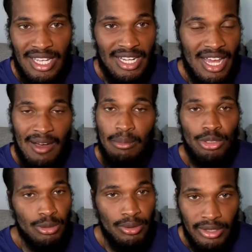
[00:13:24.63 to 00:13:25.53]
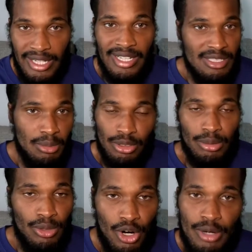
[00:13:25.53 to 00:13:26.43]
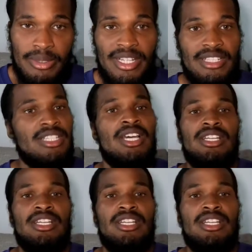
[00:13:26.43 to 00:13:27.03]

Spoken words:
And I have multiple leg days, multiple arm days.